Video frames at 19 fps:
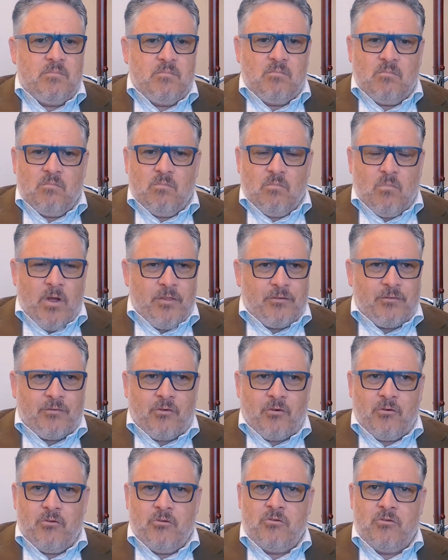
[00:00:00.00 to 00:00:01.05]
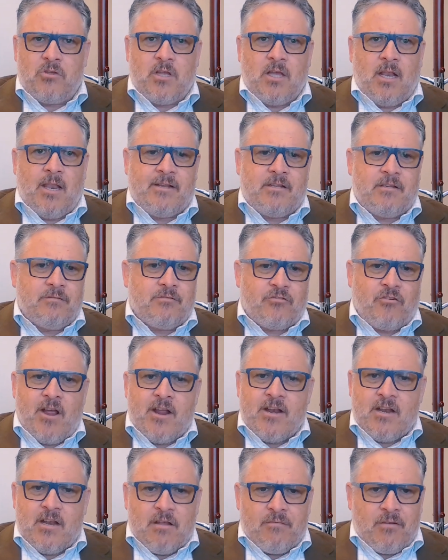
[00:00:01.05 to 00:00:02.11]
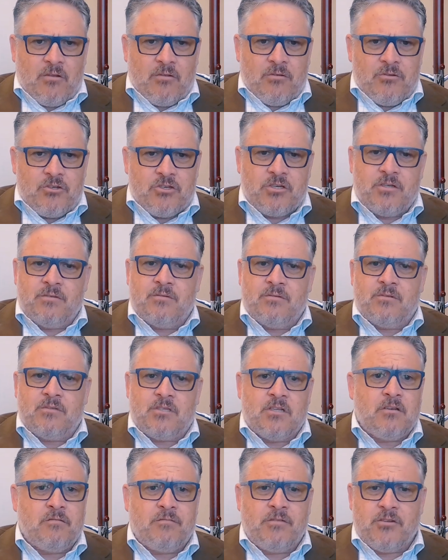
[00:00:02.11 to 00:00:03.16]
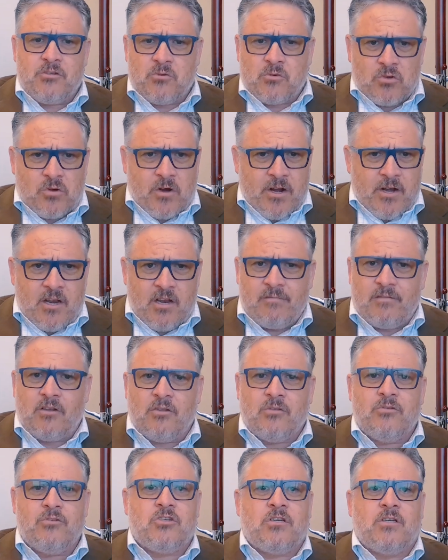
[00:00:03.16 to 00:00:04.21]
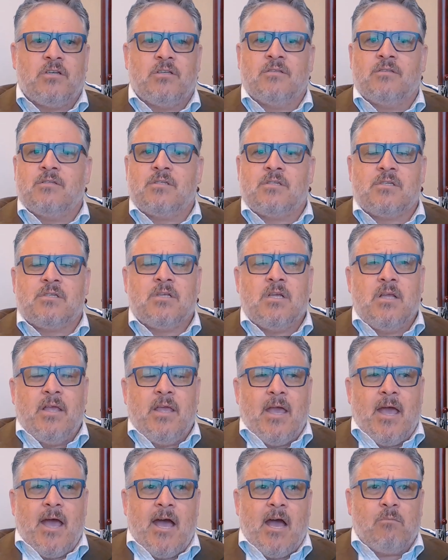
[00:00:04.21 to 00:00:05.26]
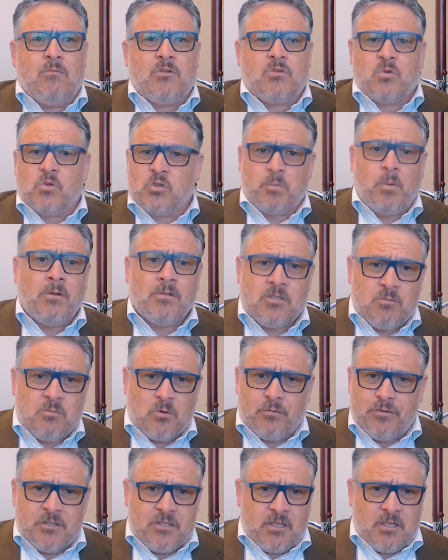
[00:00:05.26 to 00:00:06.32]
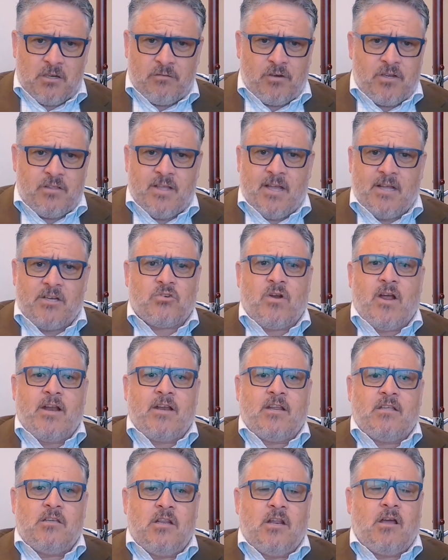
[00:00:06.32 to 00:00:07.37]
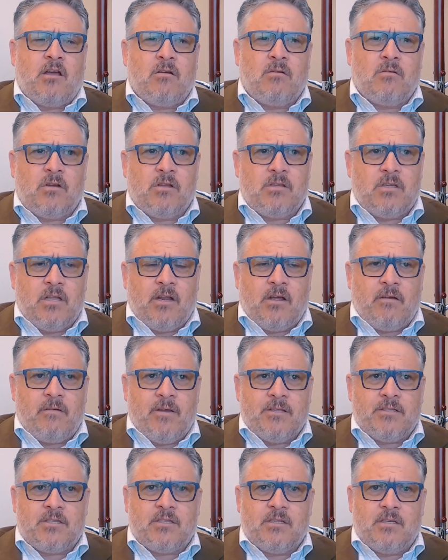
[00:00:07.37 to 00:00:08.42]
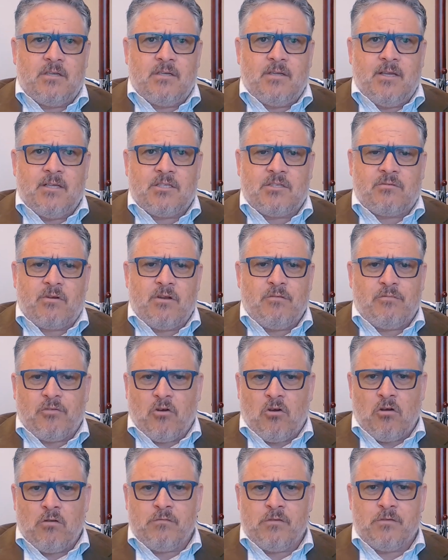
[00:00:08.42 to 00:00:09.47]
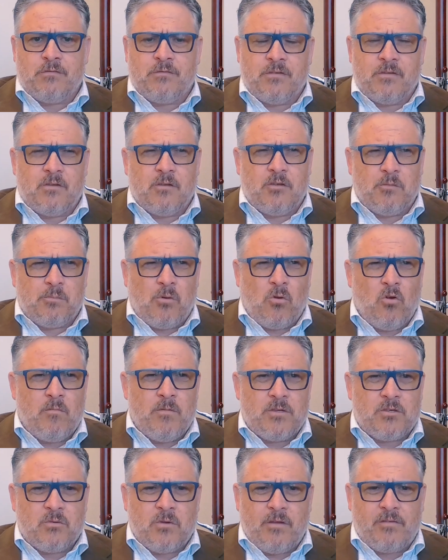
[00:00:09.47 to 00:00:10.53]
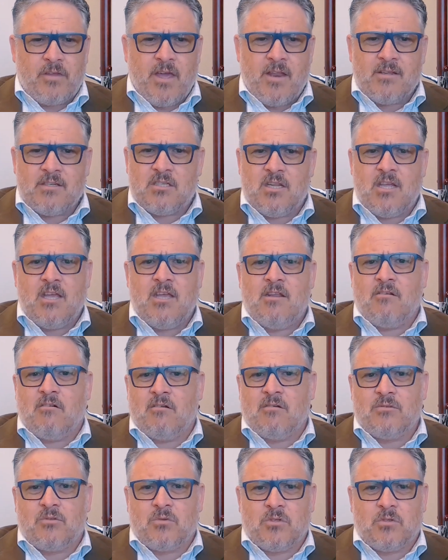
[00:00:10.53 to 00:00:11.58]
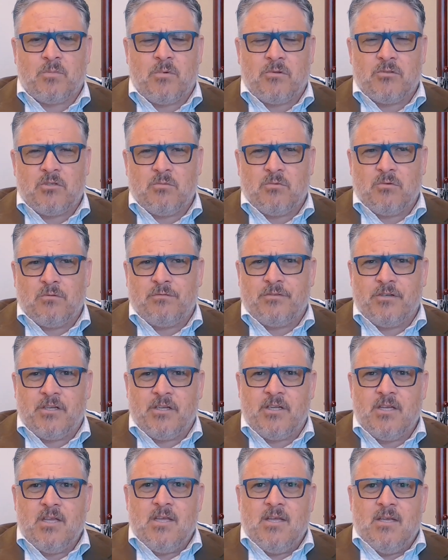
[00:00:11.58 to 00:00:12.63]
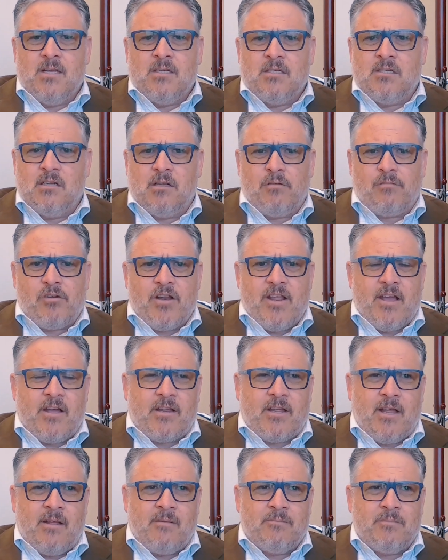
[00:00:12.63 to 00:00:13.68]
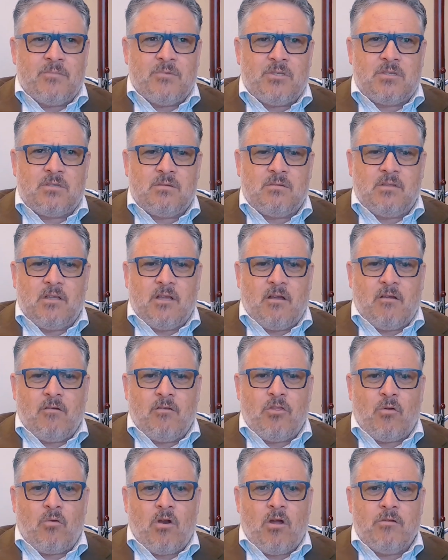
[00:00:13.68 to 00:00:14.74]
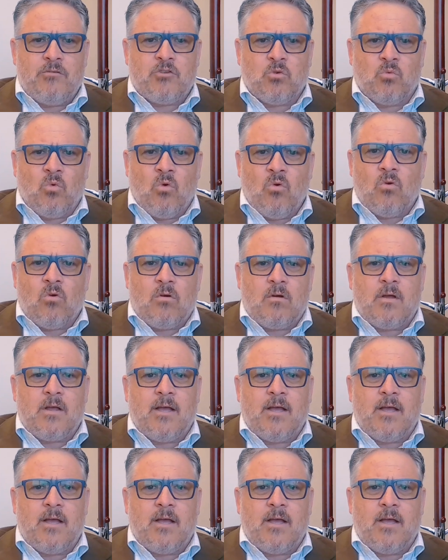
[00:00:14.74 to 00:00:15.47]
went through collective training evolutions, individual training evolutions, was responsible for delivering that training. As the S-35 of the deployment to Afghanistan, I was responsible for delivering outcomes, on the road to war.